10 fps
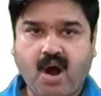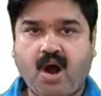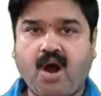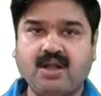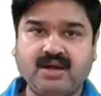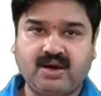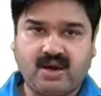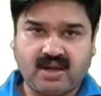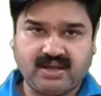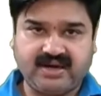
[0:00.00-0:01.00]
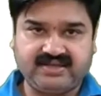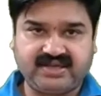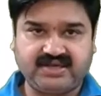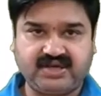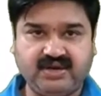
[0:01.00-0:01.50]
or an
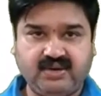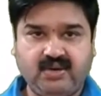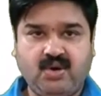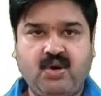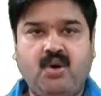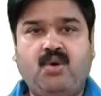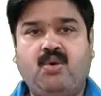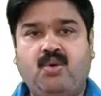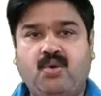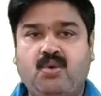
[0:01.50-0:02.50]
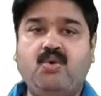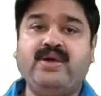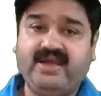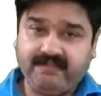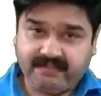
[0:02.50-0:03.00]
organization who
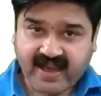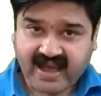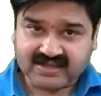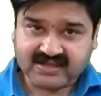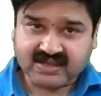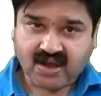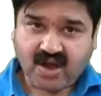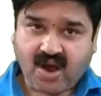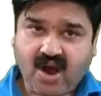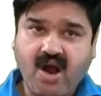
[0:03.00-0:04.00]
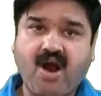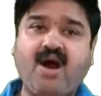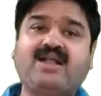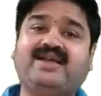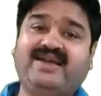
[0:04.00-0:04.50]
impacts
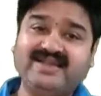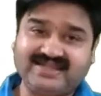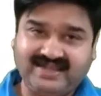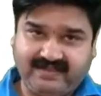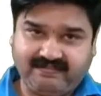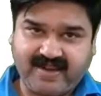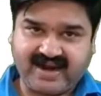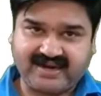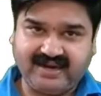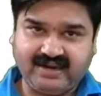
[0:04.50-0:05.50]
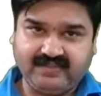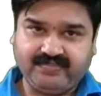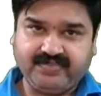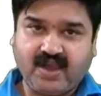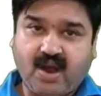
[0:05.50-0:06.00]
or gets impacted
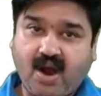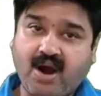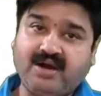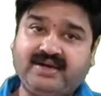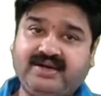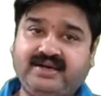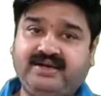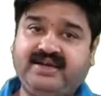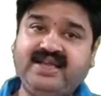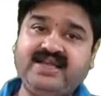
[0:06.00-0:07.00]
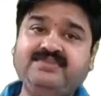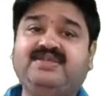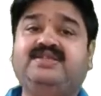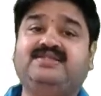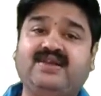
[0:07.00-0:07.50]
or
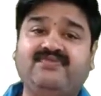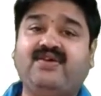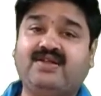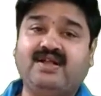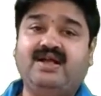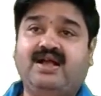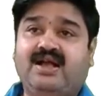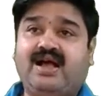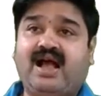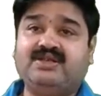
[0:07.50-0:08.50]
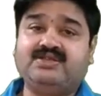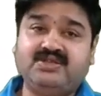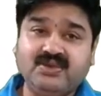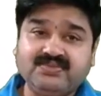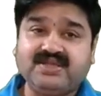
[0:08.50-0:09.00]
deems itself or
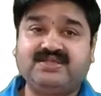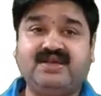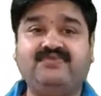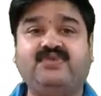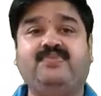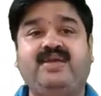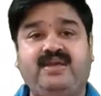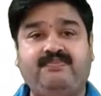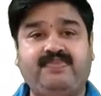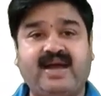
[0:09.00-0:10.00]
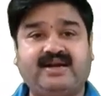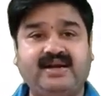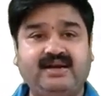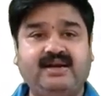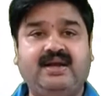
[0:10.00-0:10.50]
assumes itself to be
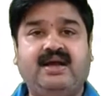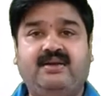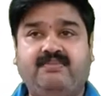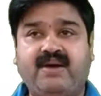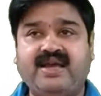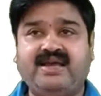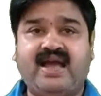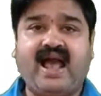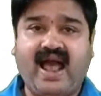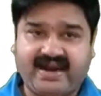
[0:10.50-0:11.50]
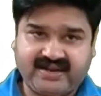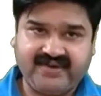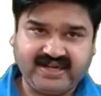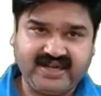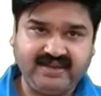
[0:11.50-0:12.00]
impacted by an
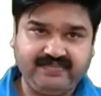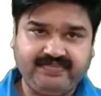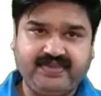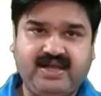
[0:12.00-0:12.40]
activity,